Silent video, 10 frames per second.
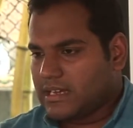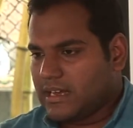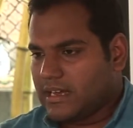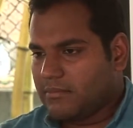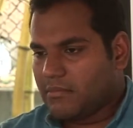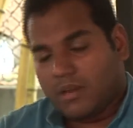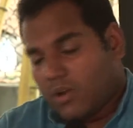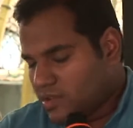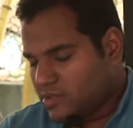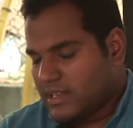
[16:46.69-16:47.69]
but
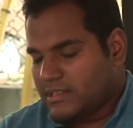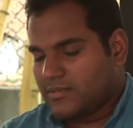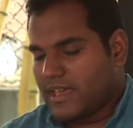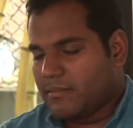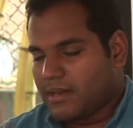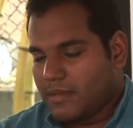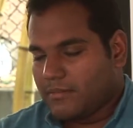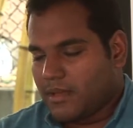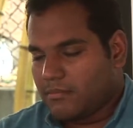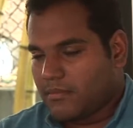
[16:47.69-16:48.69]
also elsewhere, but
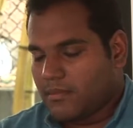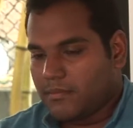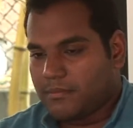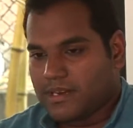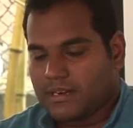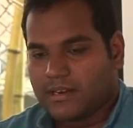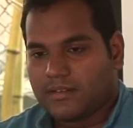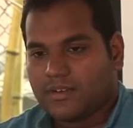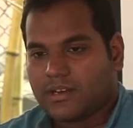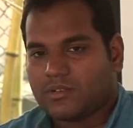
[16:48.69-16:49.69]
I'm particularly
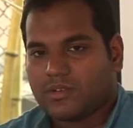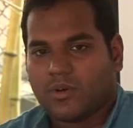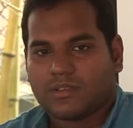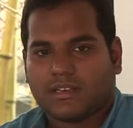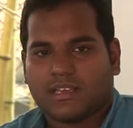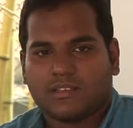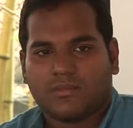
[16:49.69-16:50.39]
referring to the north and east,